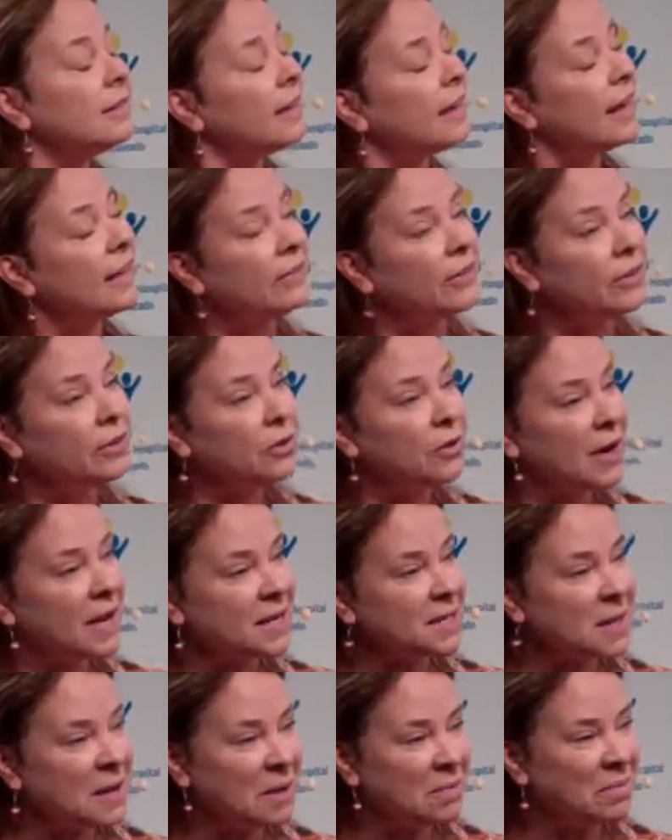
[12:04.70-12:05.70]
and the
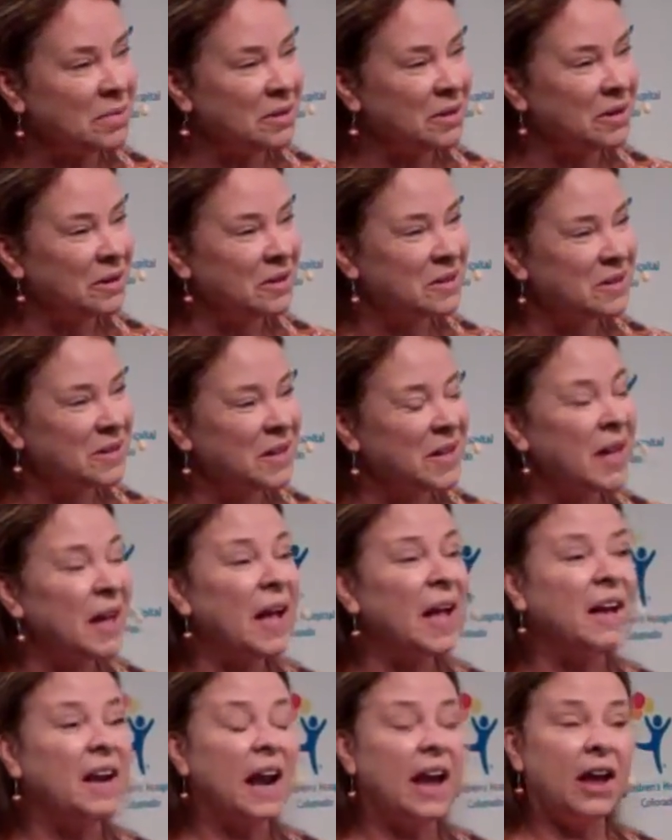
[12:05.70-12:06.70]
Grasshopper.
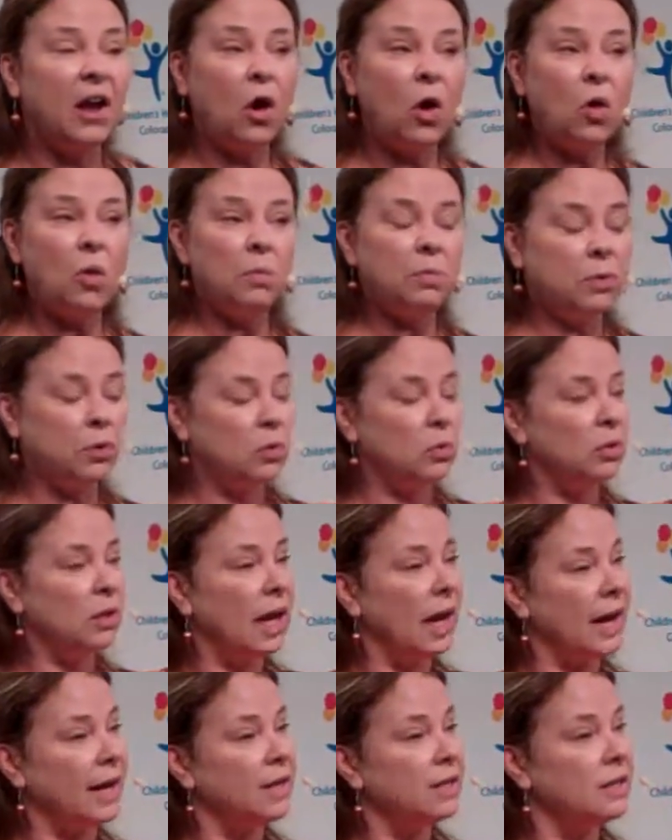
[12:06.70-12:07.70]
And I hope you
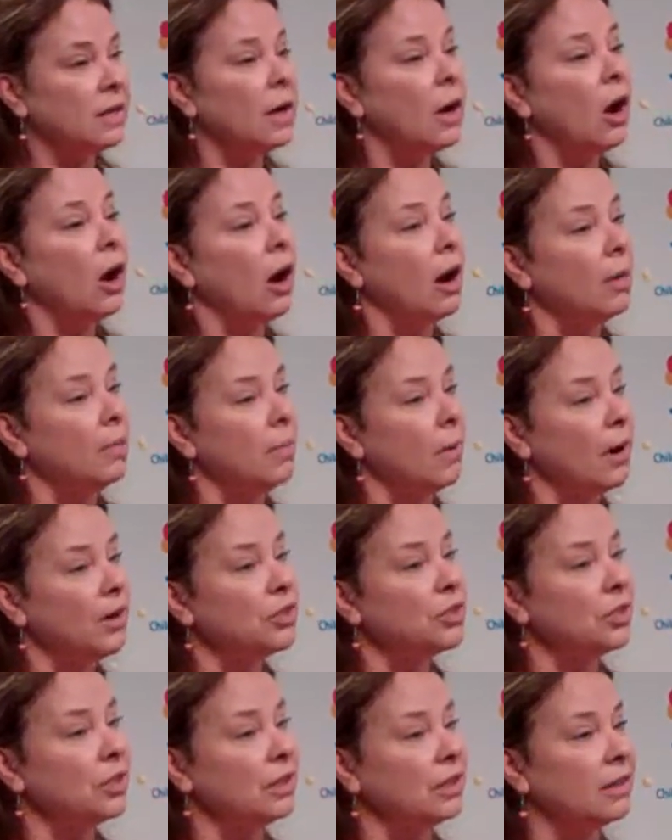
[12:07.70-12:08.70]
liked our
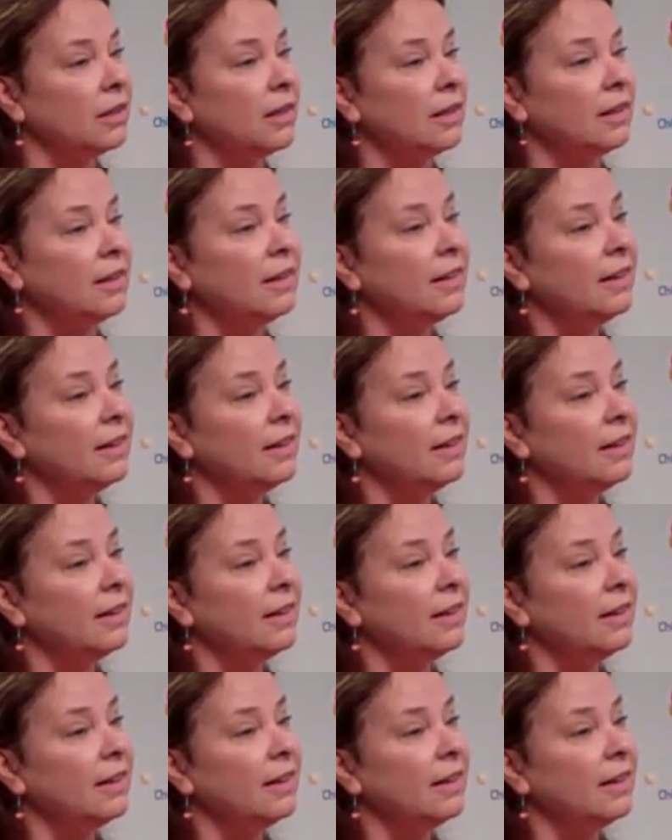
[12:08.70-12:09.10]
marching little